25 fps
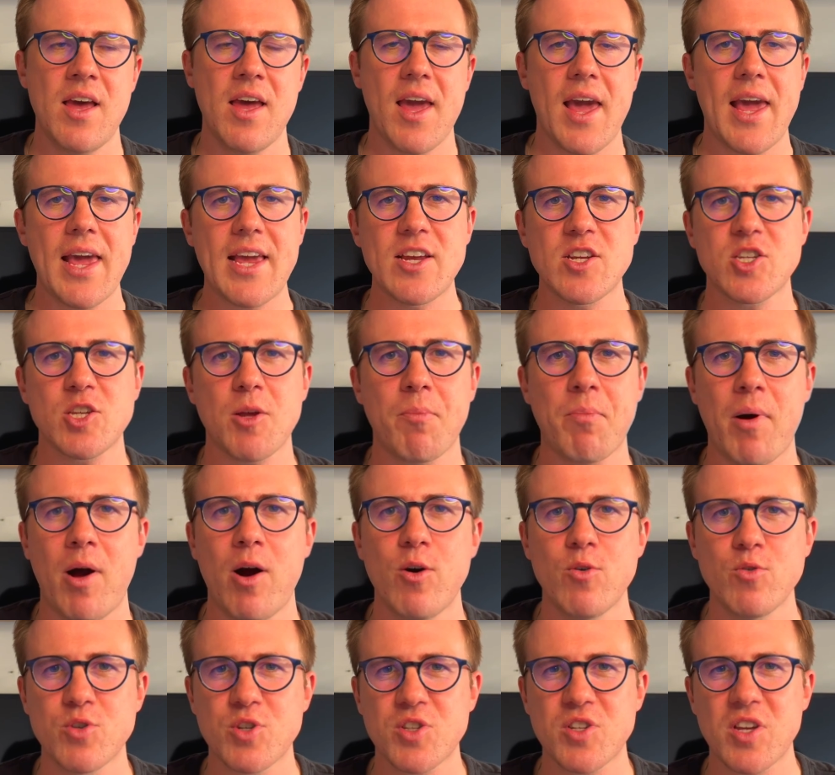he's
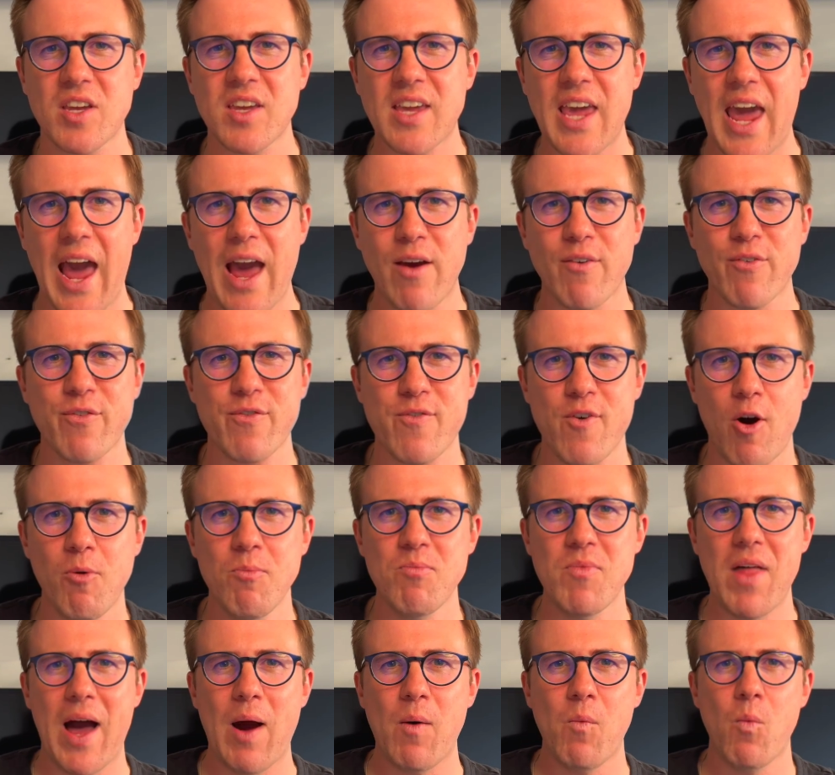supposed to get
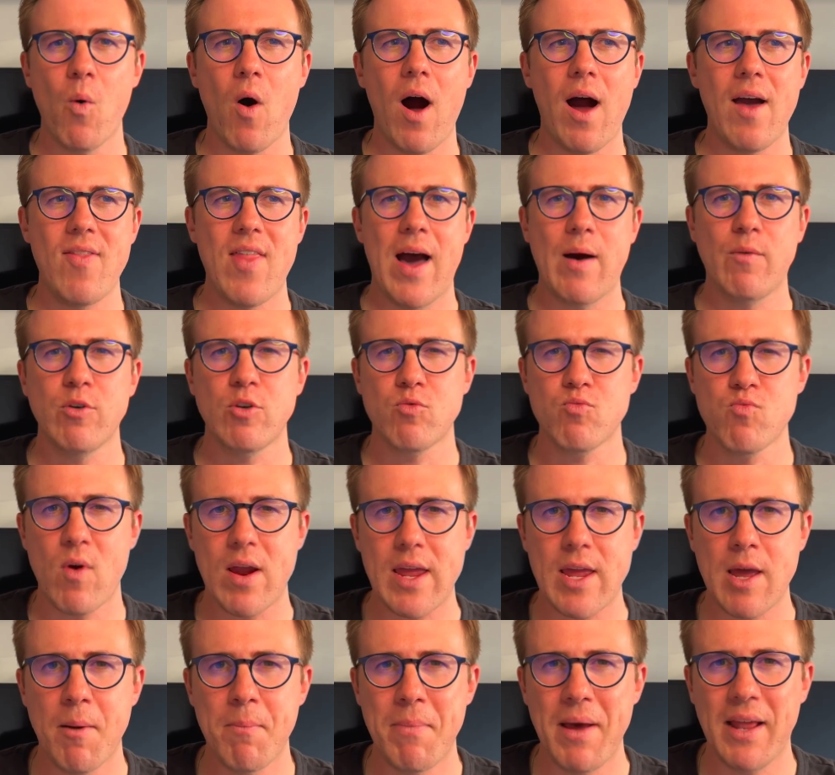from that, why that would
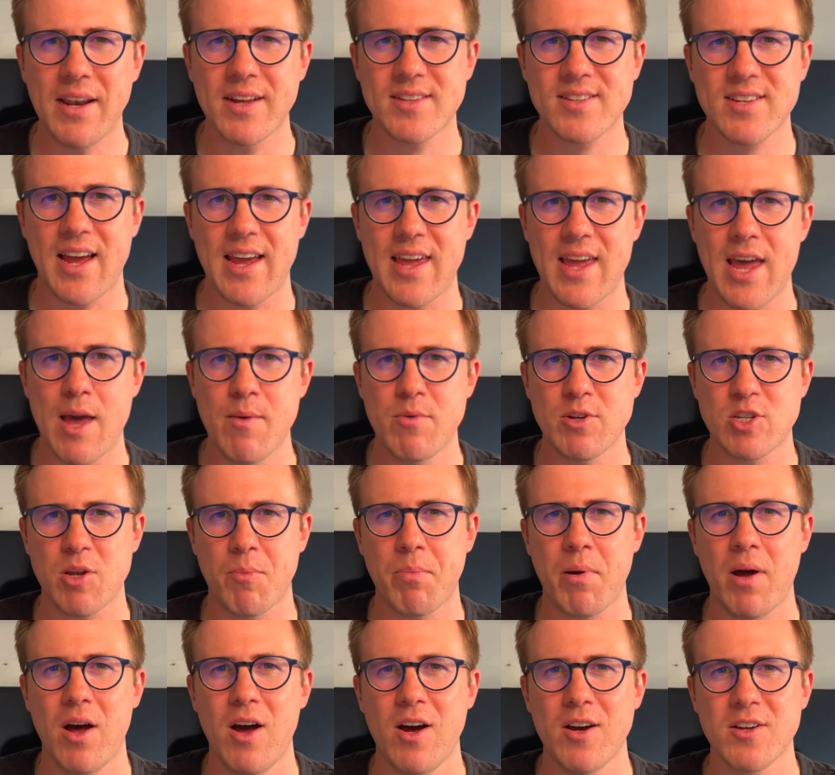rehabilitate him as a
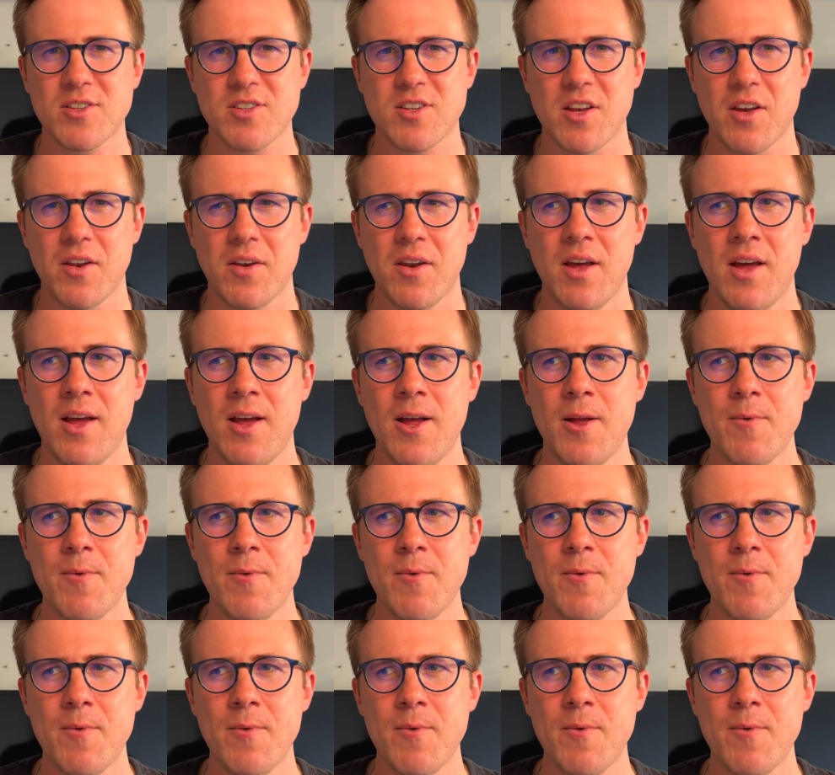person.